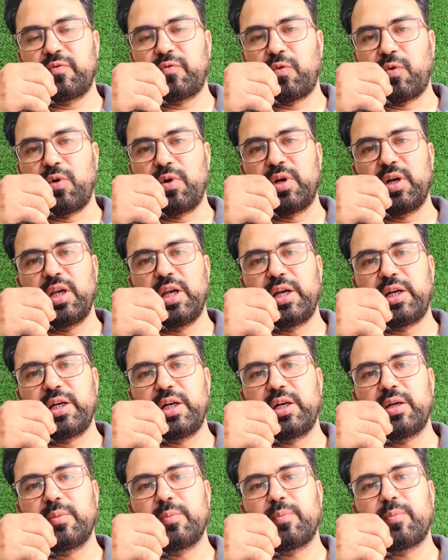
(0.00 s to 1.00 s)

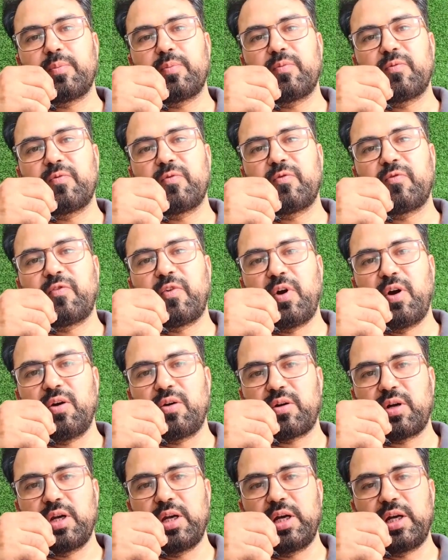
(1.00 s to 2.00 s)
related
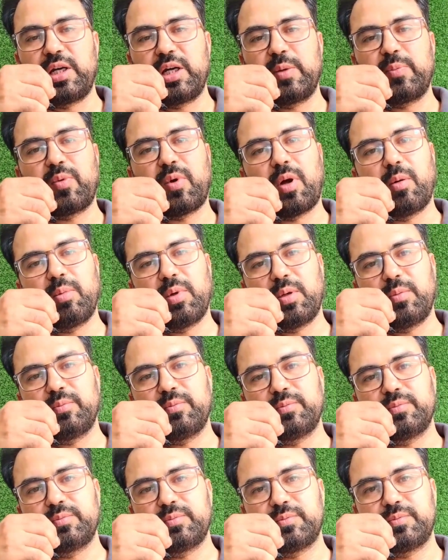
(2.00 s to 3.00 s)
problem
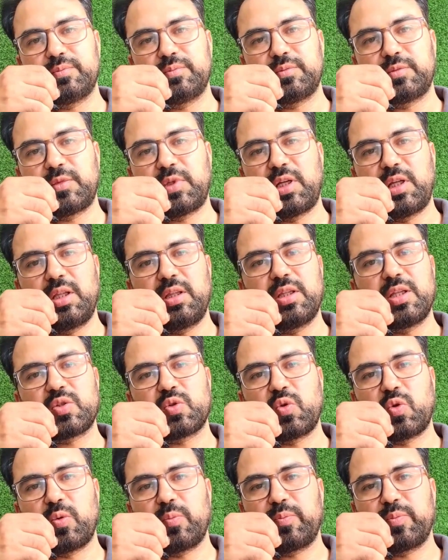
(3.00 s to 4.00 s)
in this
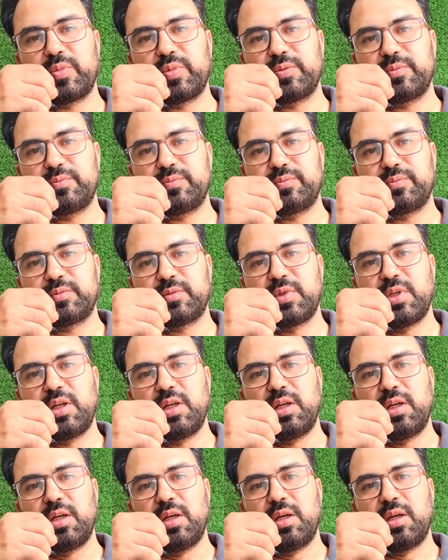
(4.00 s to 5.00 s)
group.
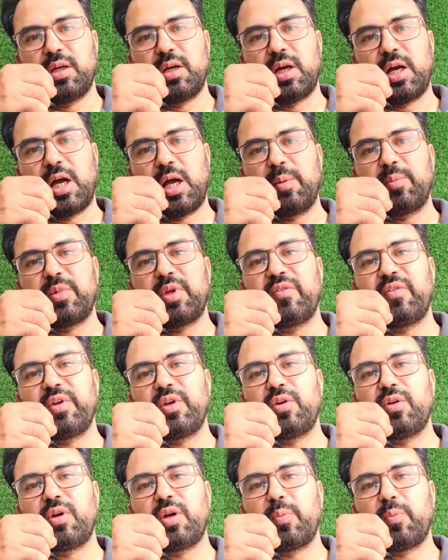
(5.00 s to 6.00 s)
I'm
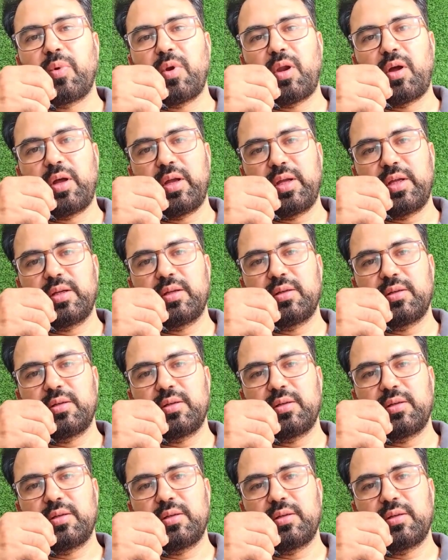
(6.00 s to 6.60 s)
giving you reply.